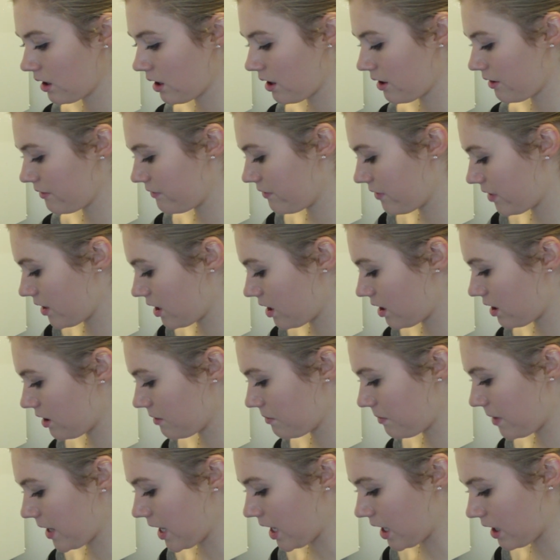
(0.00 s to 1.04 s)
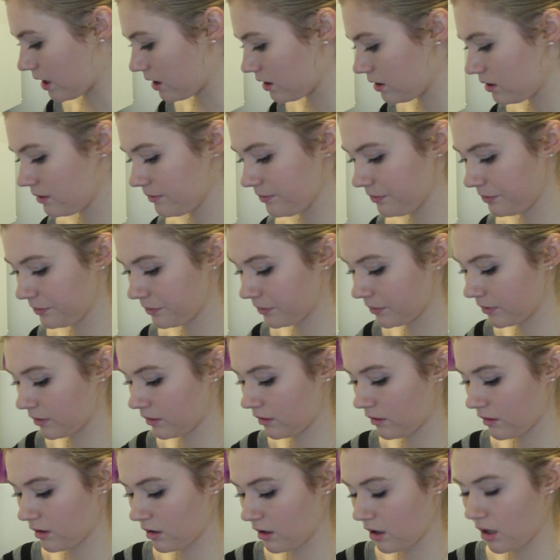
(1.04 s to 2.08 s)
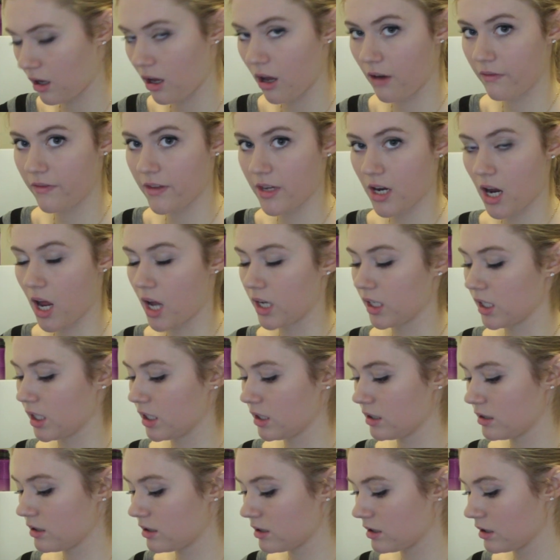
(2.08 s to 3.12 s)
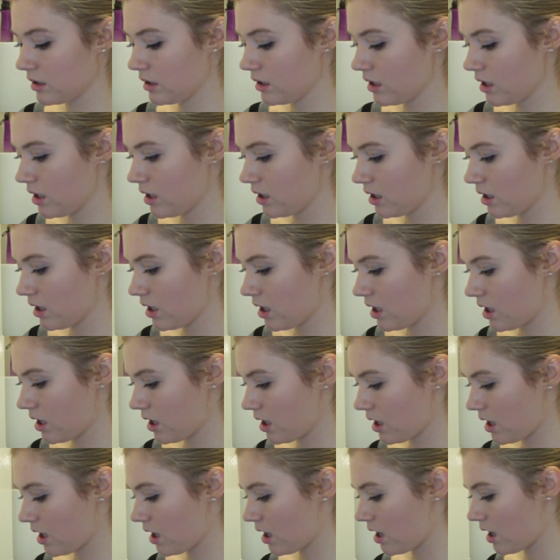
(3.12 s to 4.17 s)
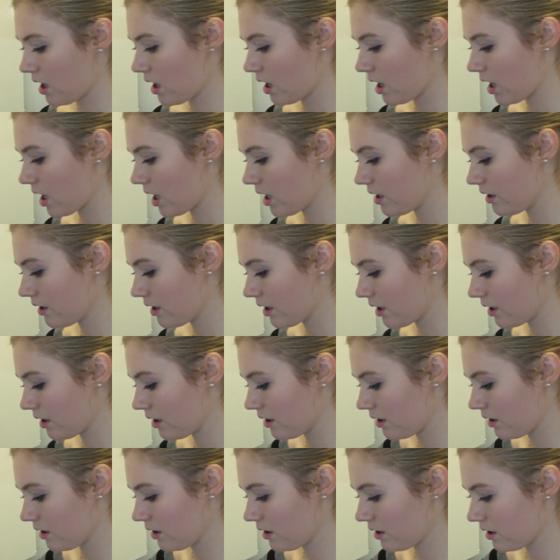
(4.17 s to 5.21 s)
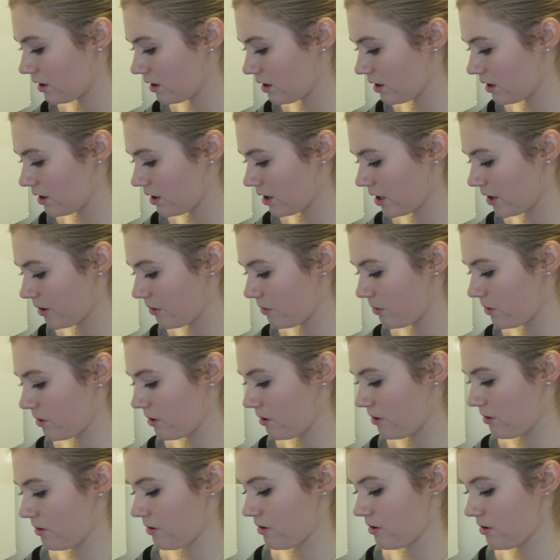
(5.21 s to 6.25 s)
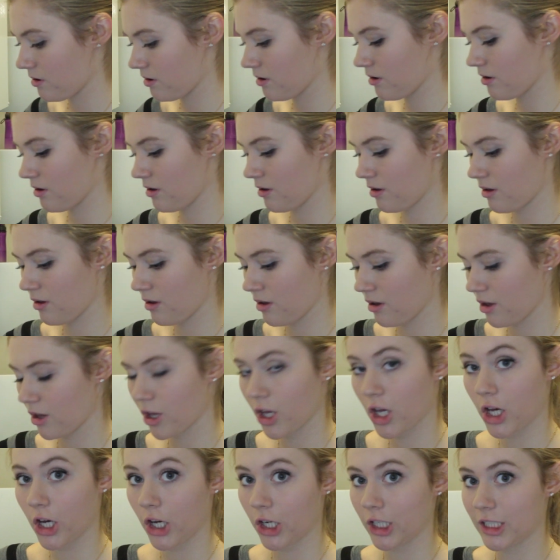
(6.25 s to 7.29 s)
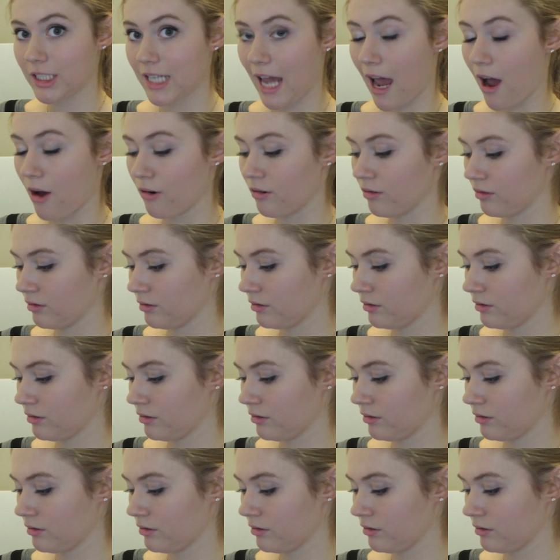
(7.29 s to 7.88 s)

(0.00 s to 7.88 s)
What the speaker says: of the pan of your onions, and then it will cook down.